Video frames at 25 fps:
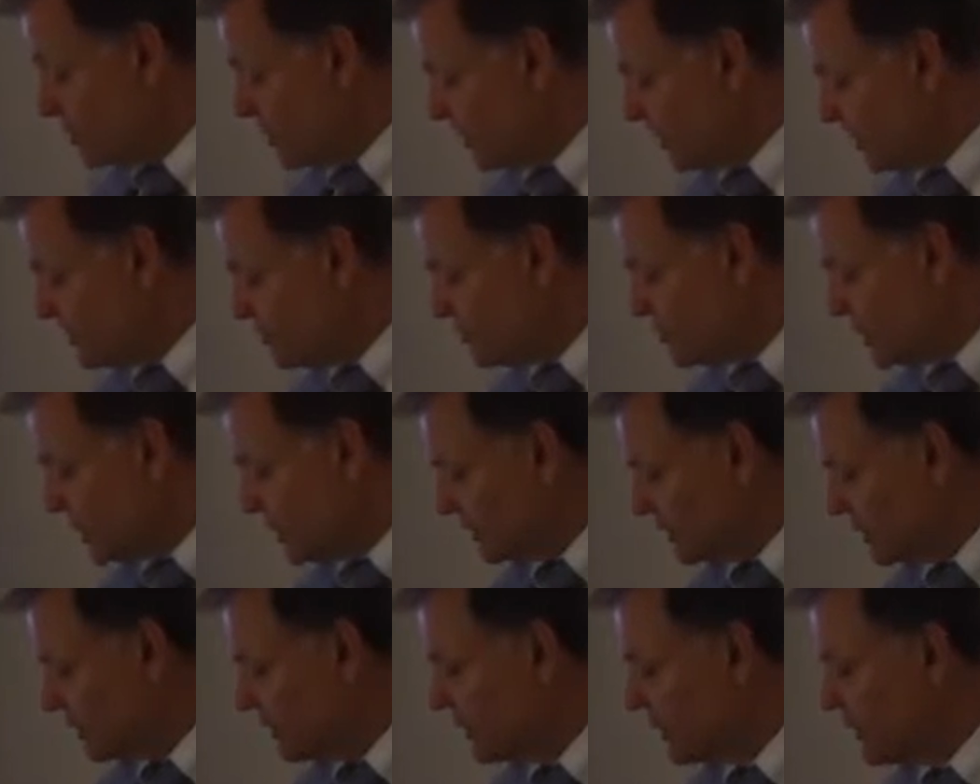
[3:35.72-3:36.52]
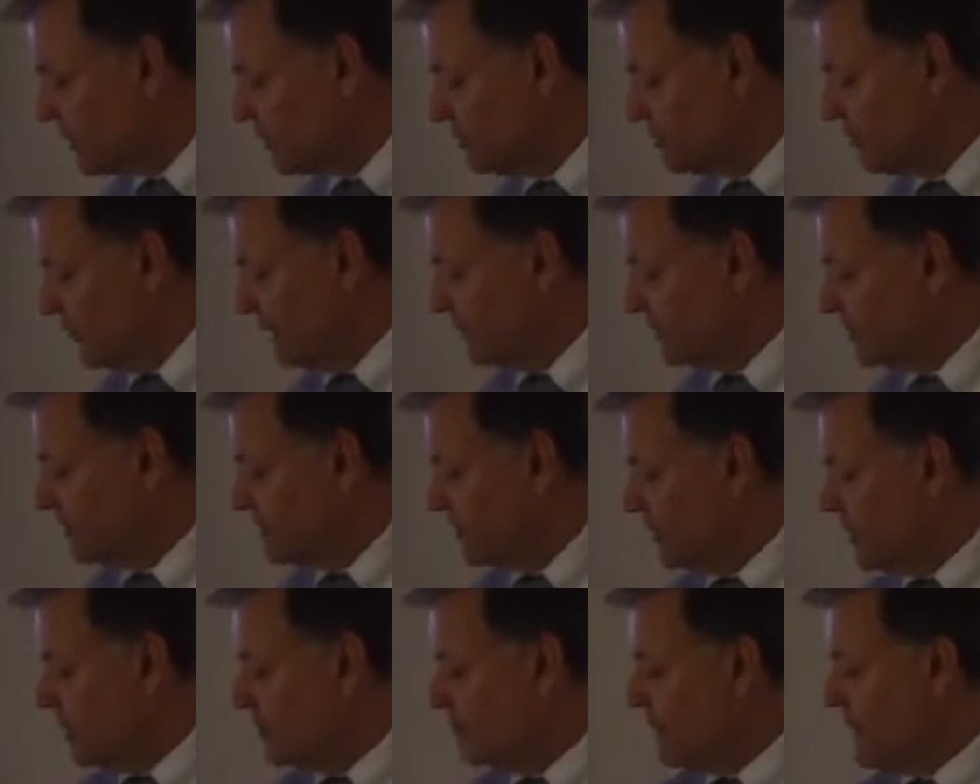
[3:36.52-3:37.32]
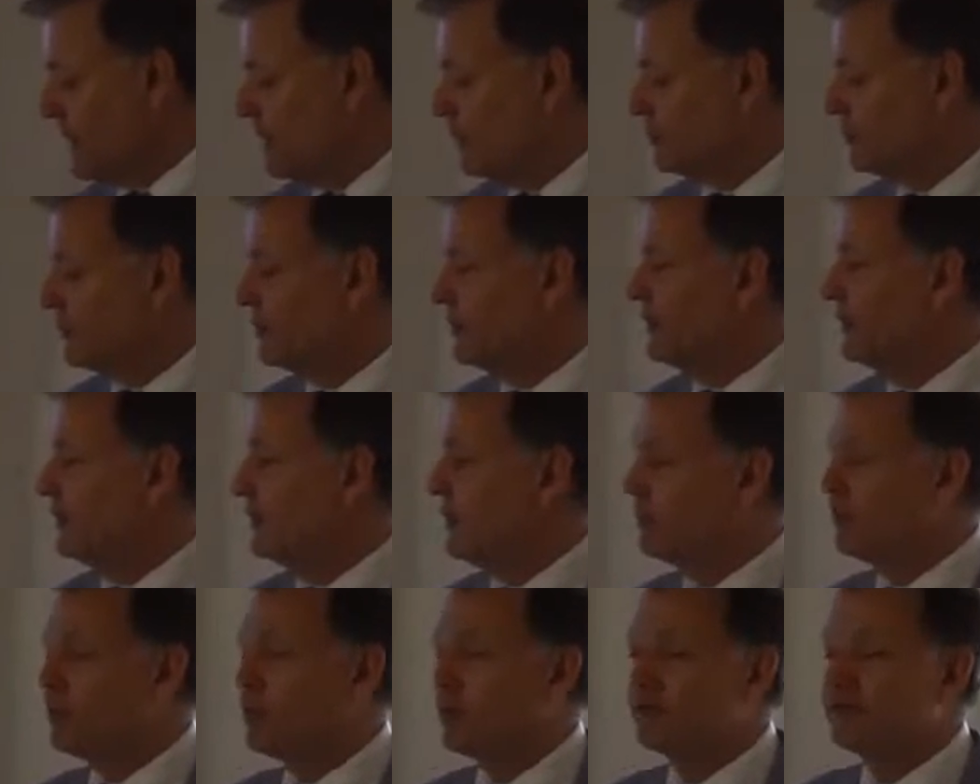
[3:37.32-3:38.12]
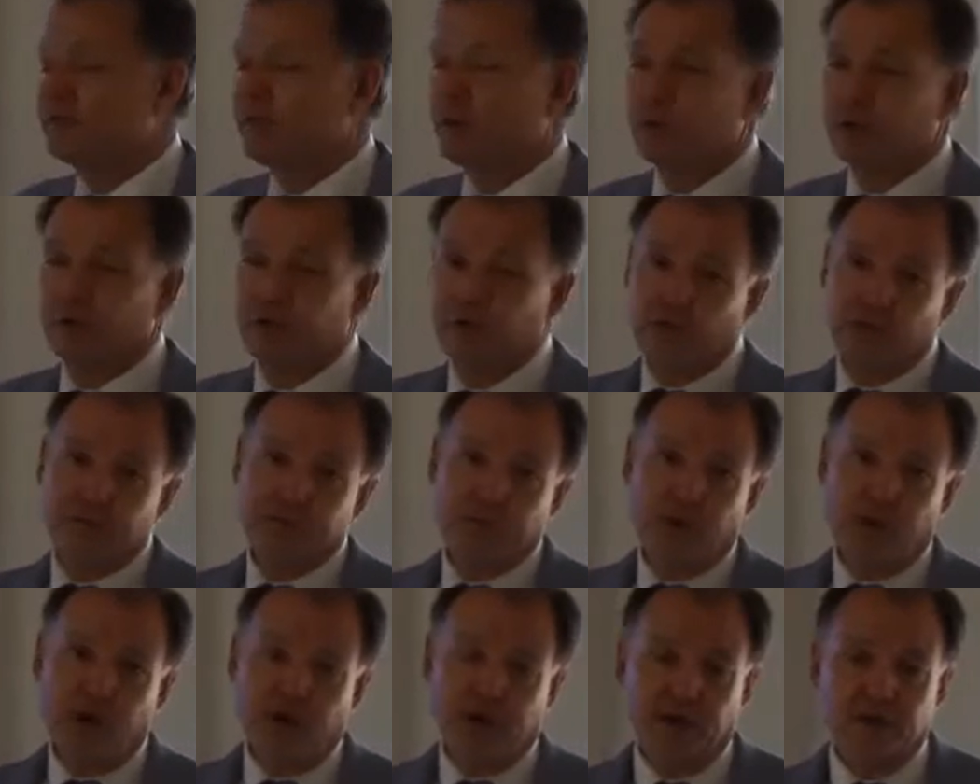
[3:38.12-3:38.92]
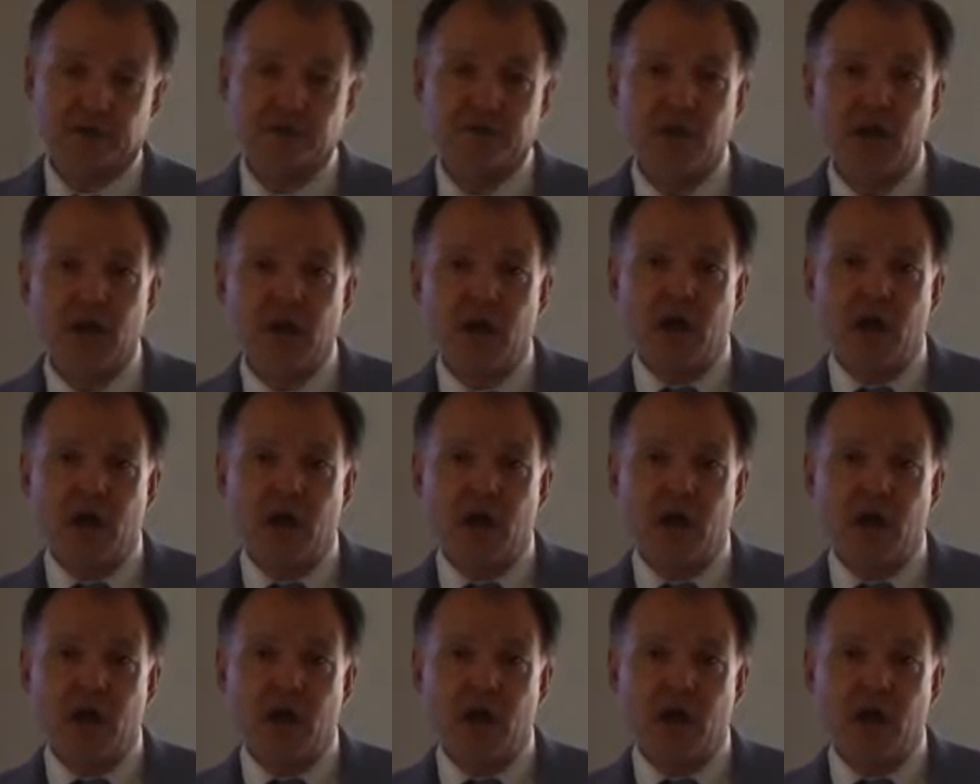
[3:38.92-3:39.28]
let's talk a little bit about the portfolio of products.